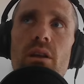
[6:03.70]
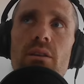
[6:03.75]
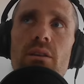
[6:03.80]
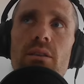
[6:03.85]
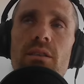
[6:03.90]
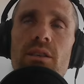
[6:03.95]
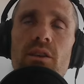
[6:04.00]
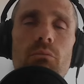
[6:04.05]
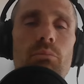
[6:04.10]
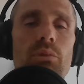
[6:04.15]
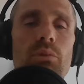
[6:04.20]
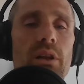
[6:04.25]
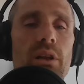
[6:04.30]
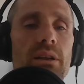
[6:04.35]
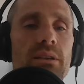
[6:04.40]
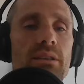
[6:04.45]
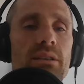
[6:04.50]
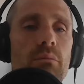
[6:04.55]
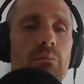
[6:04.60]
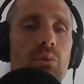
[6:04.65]
still
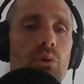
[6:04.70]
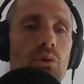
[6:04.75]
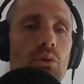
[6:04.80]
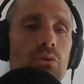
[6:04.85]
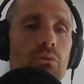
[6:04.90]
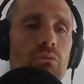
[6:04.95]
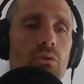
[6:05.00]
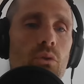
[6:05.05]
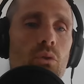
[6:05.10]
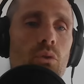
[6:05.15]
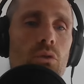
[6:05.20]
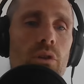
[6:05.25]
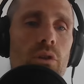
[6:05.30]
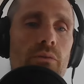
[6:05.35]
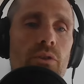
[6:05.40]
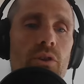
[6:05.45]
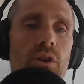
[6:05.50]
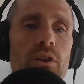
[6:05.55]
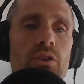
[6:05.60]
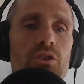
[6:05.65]
plays an important role
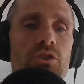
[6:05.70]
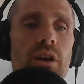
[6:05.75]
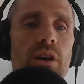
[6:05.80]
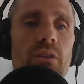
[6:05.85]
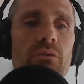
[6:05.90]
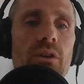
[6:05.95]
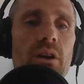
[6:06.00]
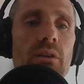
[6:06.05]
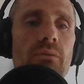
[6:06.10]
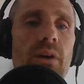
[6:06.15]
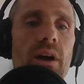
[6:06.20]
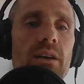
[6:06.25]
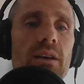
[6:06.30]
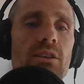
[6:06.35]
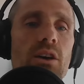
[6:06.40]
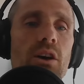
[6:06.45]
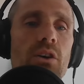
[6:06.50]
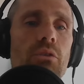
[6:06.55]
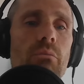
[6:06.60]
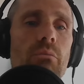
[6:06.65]
if you're going to try to run a
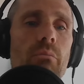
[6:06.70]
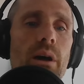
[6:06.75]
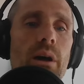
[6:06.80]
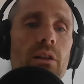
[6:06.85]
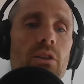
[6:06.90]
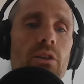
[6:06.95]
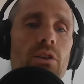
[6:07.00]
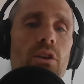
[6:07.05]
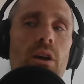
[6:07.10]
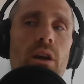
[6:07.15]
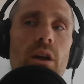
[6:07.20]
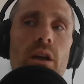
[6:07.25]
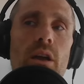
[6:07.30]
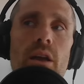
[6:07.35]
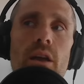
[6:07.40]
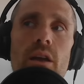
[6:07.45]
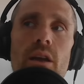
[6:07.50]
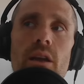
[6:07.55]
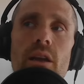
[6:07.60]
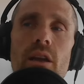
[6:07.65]
fast 100 miler
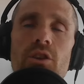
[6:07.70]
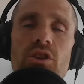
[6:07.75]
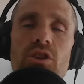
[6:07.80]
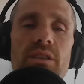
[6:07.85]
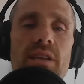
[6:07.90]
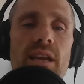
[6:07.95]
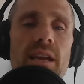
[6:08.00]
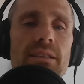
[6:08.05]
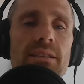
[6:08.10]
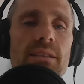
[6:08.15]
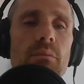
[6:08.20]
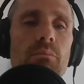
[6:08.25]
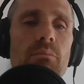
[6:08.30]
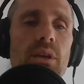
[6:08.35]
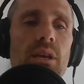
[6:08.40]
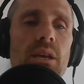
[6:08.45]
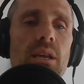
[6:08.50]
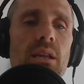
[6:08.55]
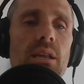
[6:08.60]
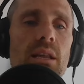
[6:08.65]
it just tends to
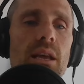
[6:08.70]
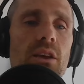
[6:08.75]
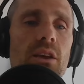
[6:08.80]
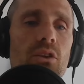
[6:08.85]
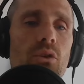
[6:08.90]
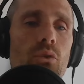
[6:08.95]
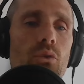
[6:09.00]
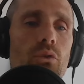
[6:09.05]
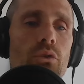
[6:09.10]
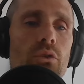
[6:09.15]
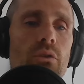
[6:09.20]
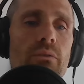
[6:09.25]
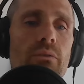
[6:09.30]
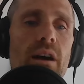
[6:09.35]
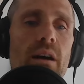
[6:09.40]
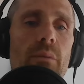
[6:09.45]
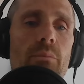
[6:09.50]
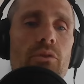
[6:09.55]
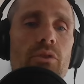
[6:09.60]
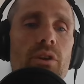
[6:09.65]
be like an order of
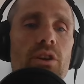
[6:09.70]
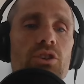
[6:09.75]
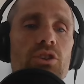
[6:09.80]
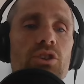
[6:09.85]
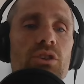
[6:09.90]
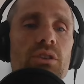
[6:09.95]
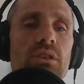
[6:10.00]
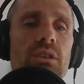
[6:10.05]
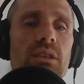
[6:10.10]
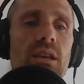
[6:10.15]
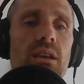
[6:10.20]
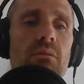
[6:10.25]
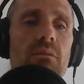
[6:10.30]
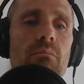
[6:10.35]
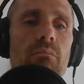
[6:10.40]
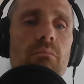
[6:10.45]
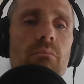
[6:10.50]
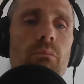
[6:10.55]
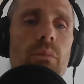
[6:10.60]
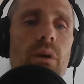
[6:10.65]
operations
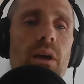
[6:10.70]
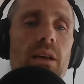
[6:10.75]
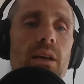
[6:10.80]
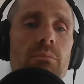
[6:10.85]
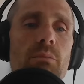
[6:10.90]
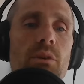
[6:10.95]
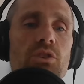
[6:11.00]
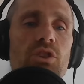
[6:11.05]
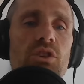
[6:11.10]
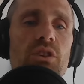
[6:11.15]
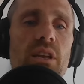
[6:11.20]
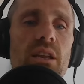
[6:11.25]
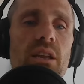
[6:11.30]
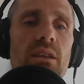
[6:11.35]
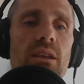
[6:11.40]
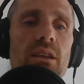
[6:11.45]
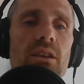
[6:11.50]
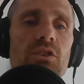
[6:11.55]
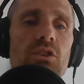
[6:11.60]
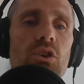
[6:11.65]
thing as much as anything.